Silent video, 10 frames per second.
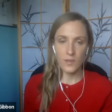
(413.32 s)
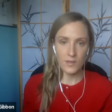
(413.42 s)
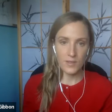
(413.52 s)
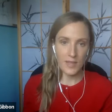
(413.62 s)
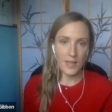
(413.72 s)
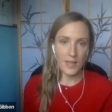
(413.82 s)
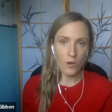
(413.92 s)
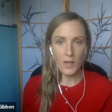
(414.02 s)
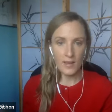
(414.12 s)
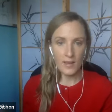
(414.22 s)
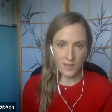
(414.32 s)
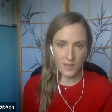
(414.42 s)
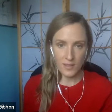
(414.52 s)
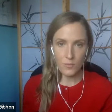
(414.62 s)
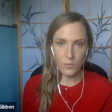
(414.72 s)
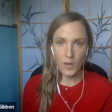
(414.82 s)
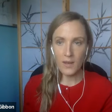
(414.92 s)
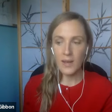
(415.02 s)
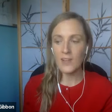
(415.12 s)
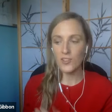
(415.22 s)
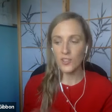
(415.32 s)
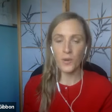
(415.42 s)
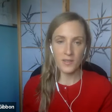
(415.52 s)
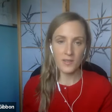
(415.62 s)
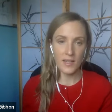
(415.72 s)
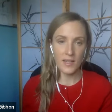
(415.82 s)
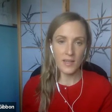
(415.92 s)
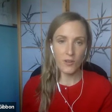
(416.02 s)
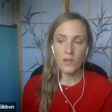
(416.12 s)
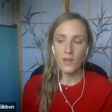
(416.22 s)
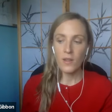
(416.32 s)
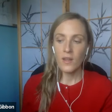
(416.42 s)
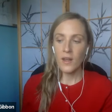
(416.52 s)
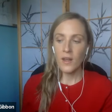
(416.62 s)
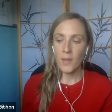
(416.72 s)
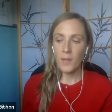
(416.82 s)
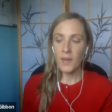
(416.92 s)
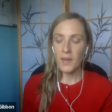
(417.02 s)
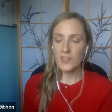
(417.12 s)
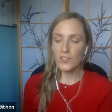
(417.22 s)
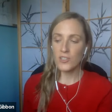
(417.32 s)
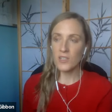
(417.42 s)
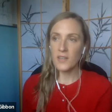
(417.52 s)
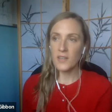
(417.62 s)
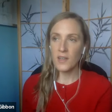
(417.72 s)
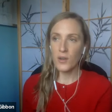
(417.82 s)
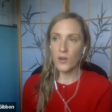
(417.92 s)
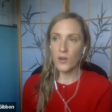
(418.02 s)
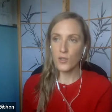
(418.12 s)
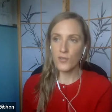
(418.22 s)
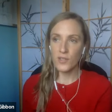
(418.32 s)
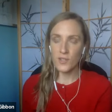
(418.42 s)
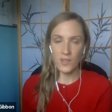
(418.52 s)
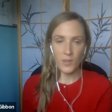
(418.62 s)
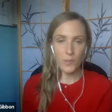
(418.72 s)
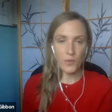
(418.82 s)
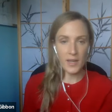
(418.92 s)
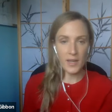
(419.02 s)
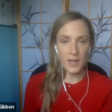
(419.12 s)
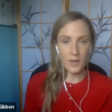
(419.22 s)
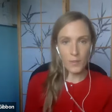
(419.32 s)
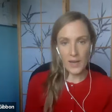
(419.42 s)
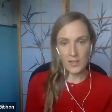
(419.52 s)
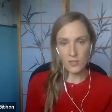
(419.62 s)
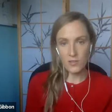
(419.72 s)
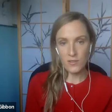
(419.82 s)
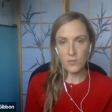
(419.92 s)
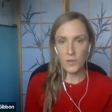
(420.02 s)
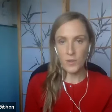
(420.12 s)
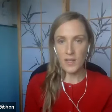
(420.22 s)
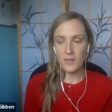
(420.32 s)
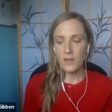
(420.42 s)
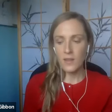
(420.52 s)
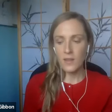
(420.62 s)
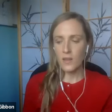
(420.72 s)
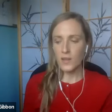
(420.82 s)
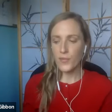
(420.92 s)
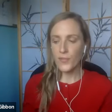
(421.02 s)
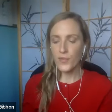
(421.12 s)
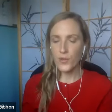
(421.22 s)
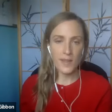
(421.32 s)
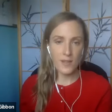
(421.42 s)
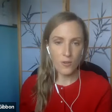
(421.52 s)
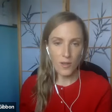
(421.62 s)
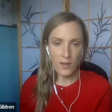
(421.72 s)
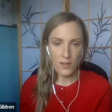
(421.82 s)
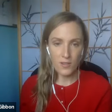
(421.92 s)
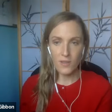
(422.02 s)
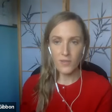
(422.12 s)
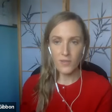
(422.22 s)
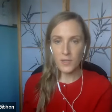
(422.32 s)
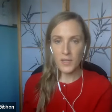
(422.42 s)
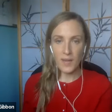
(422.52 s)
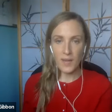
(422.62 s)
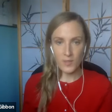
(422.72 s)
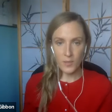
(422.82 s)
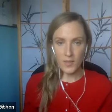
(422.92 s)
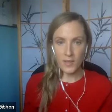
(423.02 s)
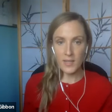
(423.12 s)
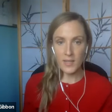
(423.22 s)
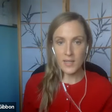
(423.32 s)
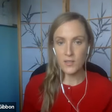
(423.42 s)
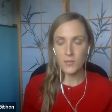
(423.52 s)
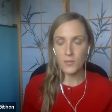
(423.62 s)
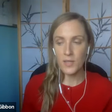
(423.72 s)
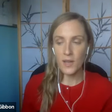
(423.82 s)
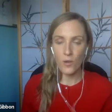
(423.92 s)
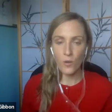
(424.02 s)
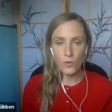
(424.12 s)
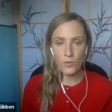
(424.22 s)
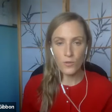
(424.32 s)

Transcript: saying, oh, yes to this when actually you want to say no. And actually, in order for us to kind of break patterns with kind of foods that no longer serve us, we have to be the leaders within our own